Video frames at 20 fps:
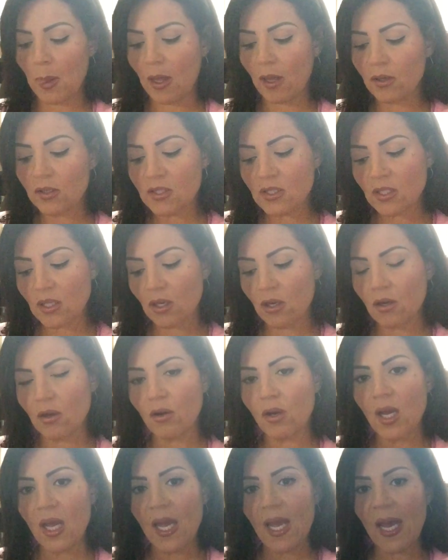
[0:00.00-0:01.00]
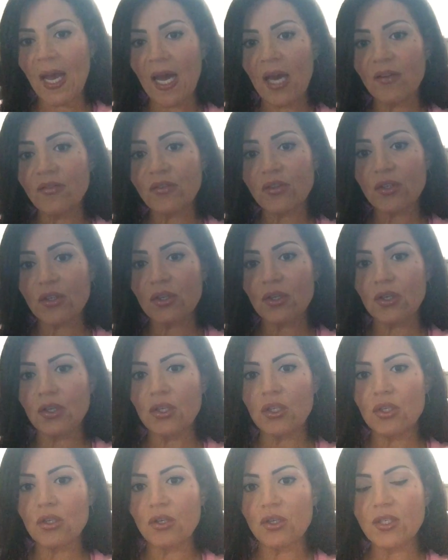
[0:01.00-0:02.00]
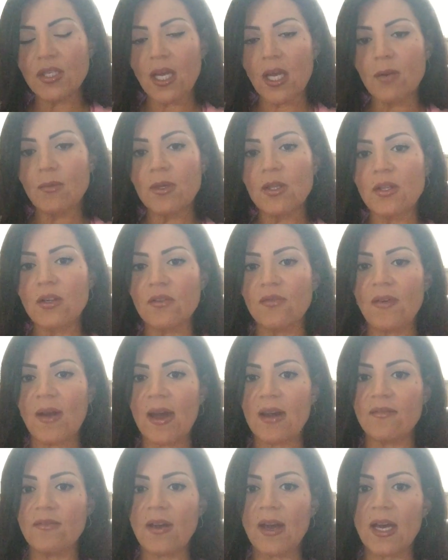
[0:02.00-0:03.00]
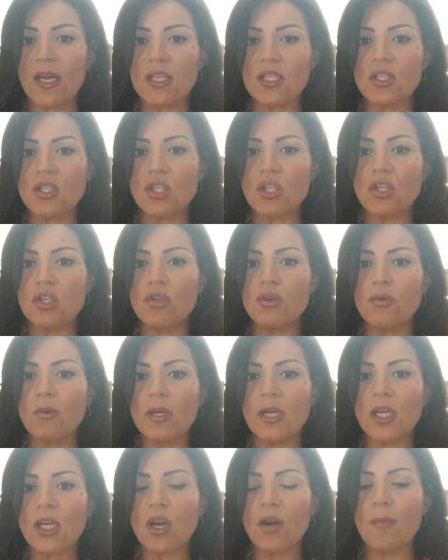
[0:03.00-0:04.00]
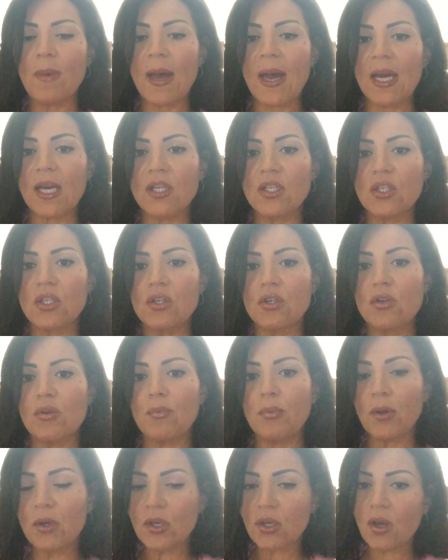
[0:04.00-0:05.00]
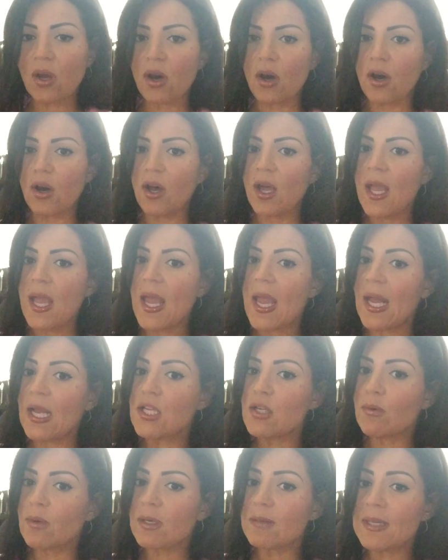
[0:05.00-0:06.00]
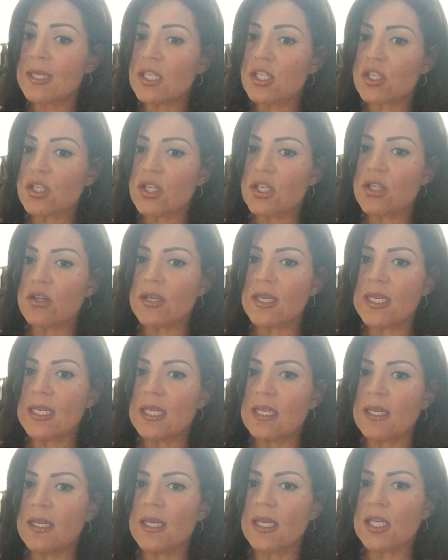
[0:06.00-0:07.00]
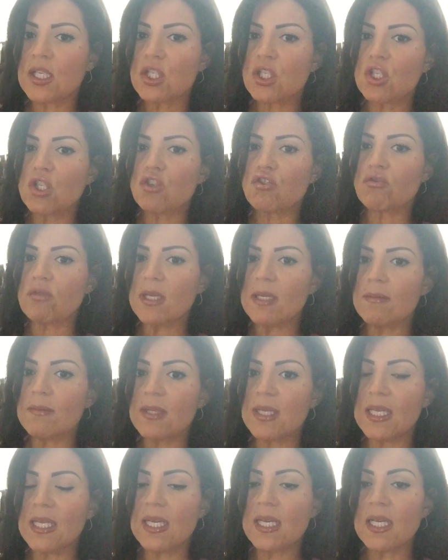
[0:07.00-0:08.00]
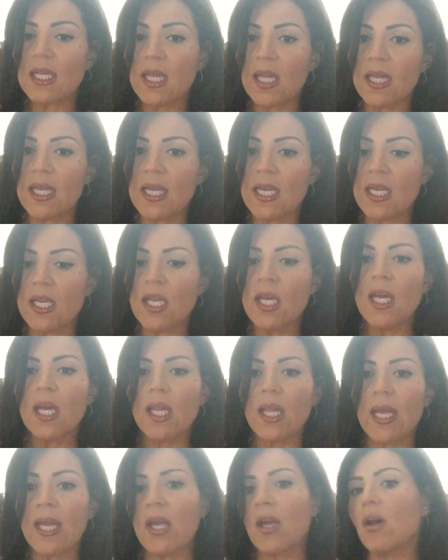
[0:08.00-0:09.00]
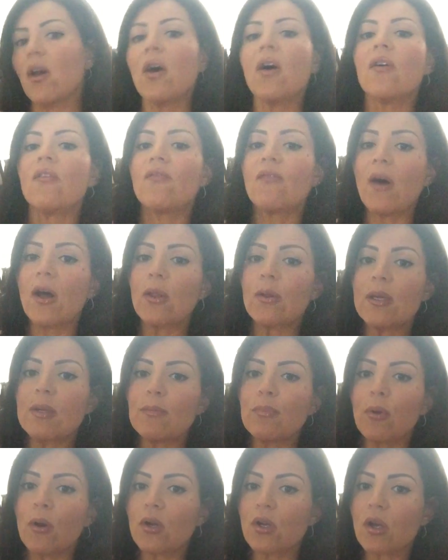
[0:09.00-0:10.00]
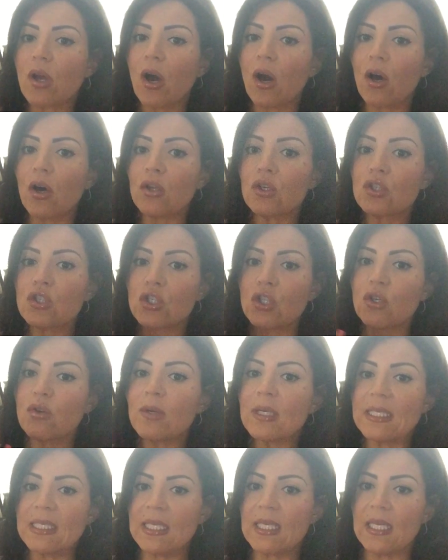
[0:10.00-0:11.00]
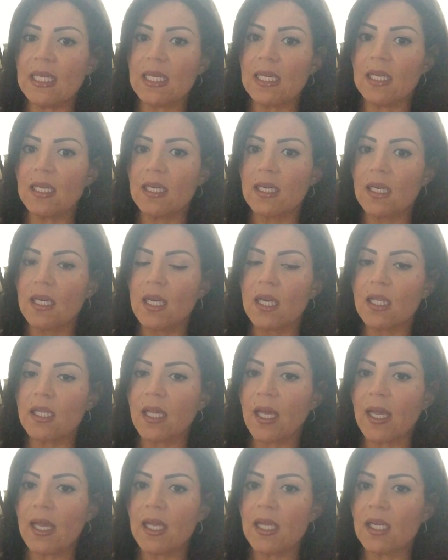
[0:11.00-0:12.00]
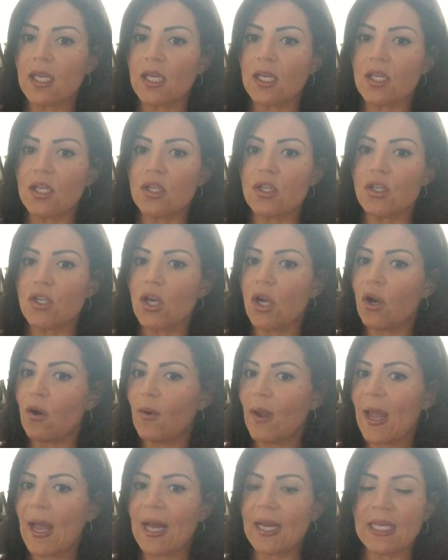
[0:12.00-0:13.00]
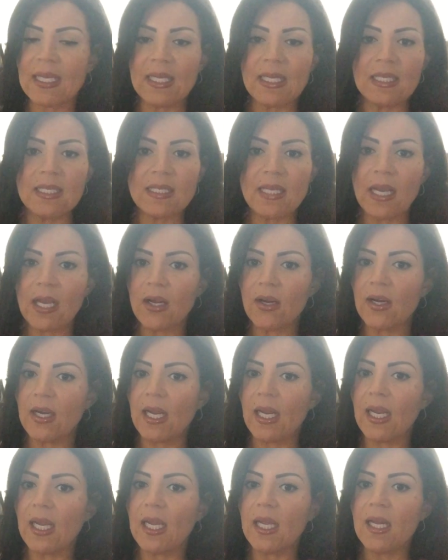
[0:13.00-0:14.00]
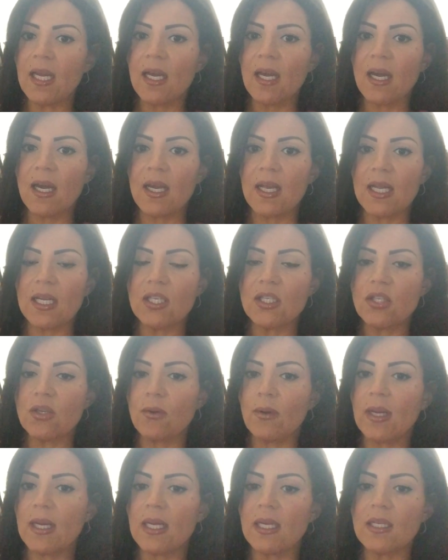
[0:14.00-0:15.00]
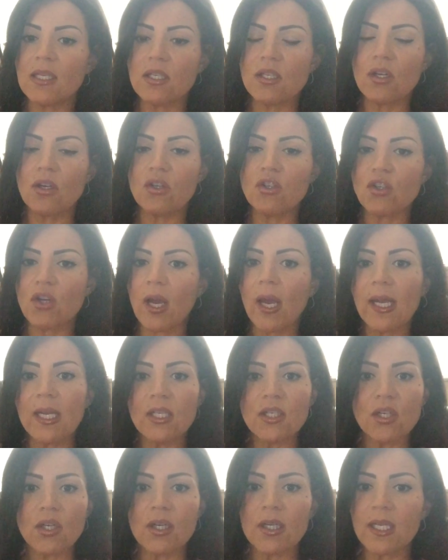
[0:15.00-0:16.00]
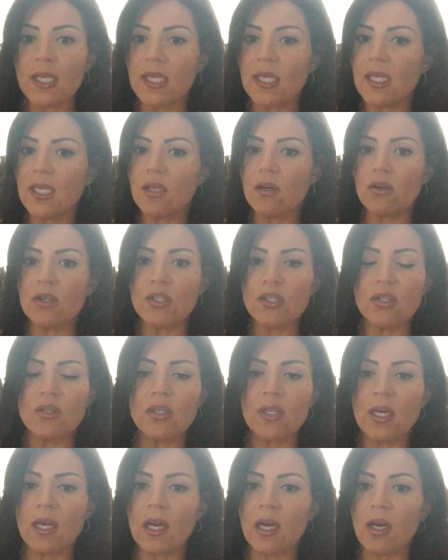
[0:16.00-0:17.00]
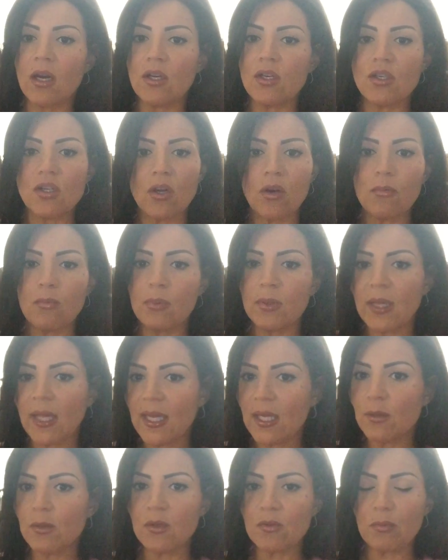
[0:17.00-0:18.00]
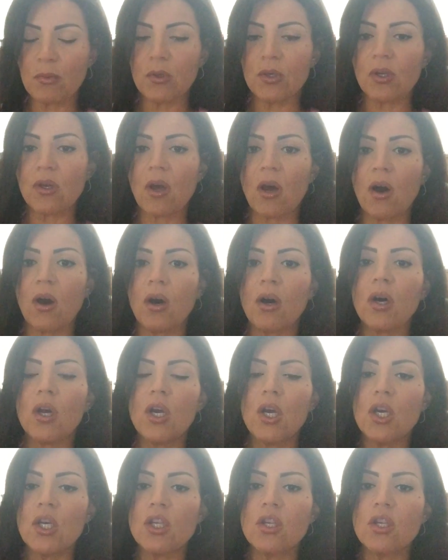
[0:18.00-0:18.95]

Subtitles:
Also, after you're done with your fat fast, you want to go back to protocol, and you want to make sure you're eating extremely clean, like following protocol to a T. Like no adding dairy, into it, no trying turkey or tuna, no playing with protocol.